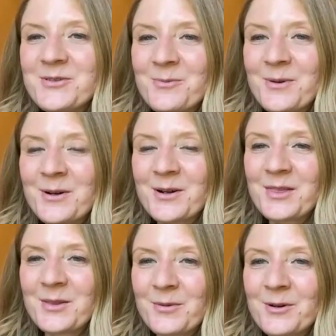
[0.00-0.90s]
So we're
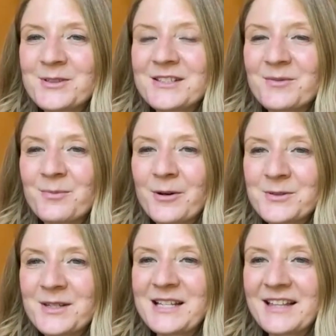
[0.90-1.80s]
in the process of
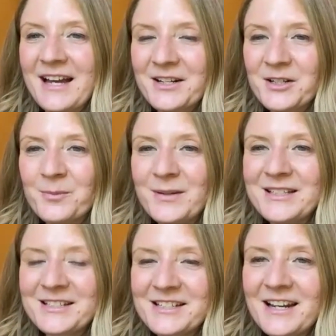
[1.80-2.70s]
processing that, and I'll be
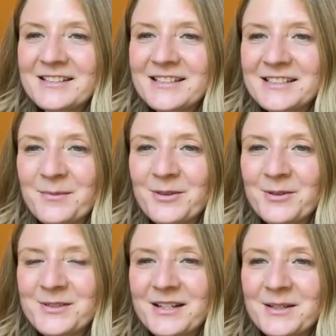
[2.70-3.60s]
digitizing some of
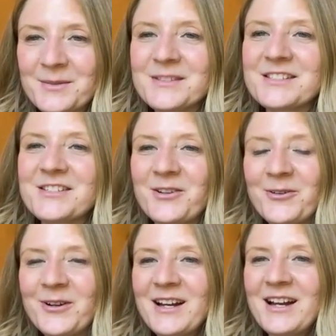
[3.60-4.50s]
those items
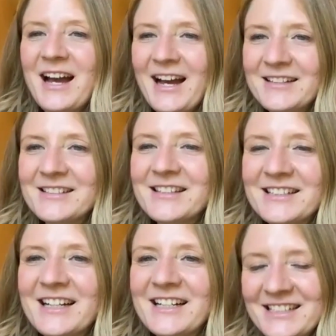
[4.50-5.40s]
to add to the
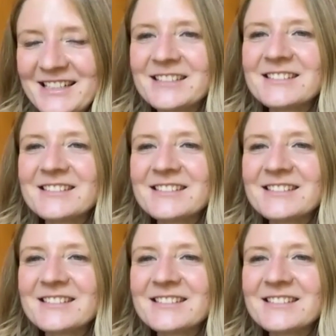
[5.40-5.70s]
collection.